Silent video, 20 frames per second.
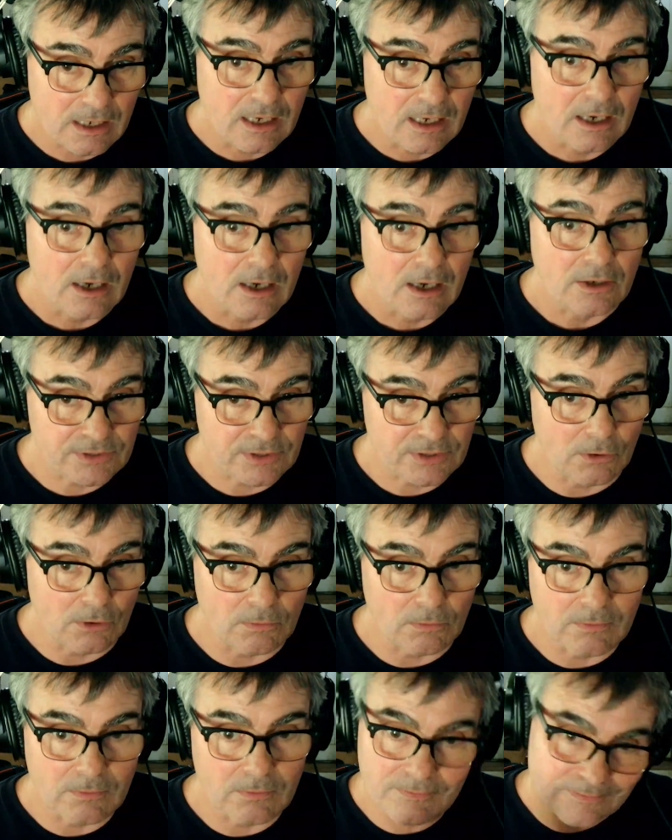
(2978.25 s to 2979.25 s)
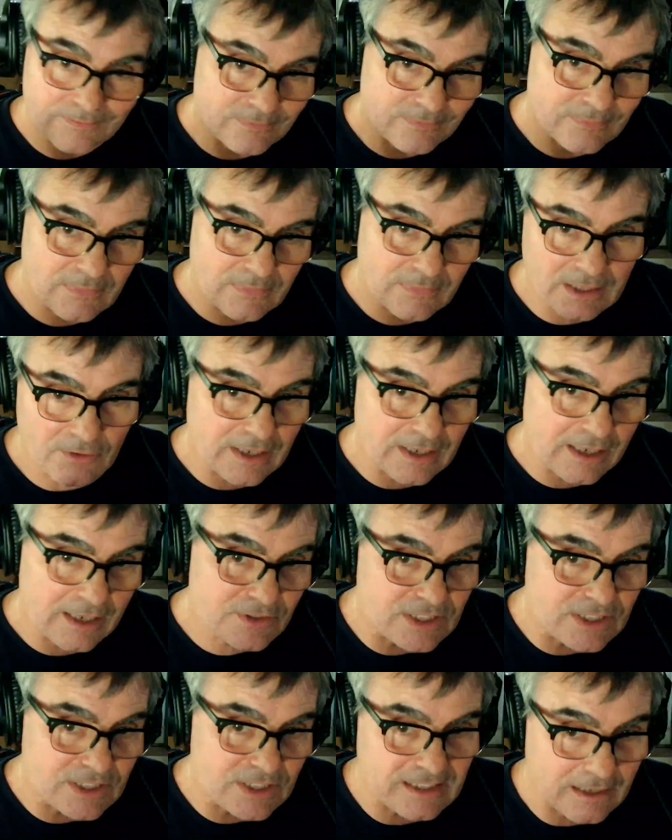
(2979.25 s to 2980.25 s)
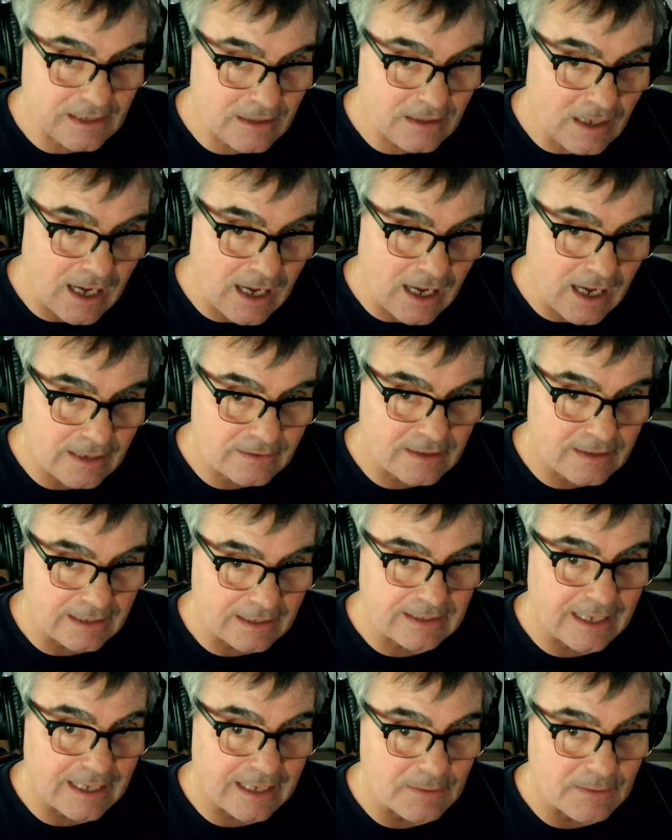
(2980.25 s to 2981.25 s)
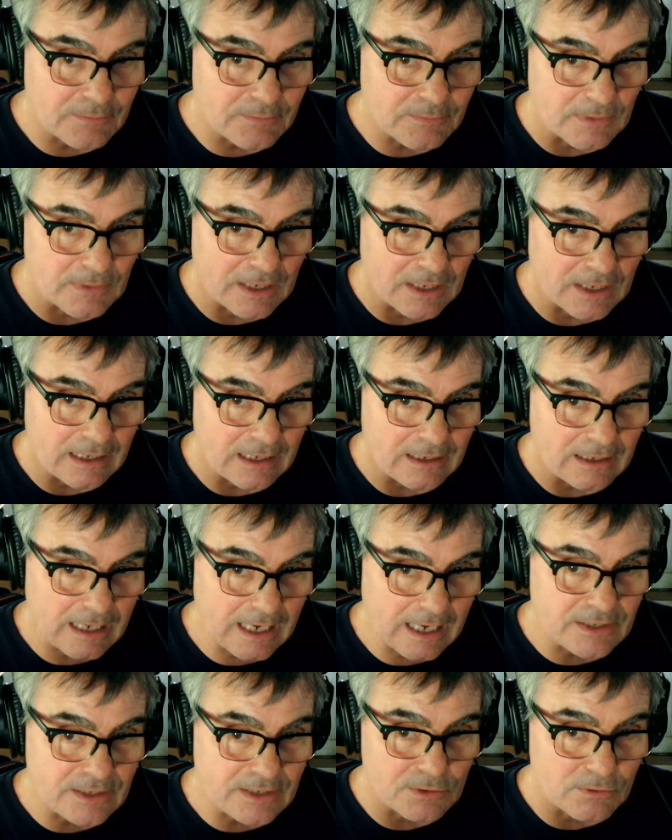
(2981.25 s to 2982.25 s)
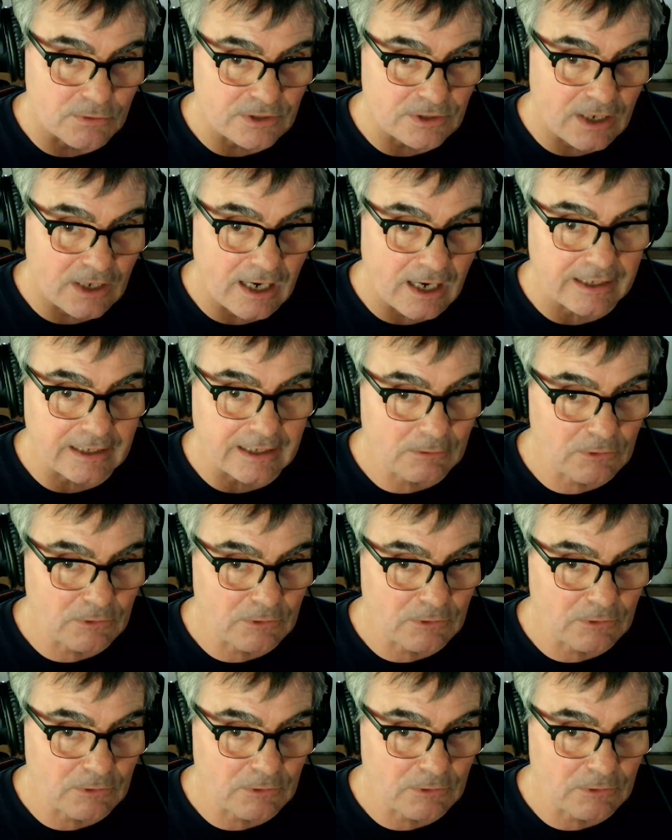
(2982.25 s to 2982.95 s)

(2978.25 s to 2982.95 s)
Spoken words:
So, here's just a thought that came to me as you were talking,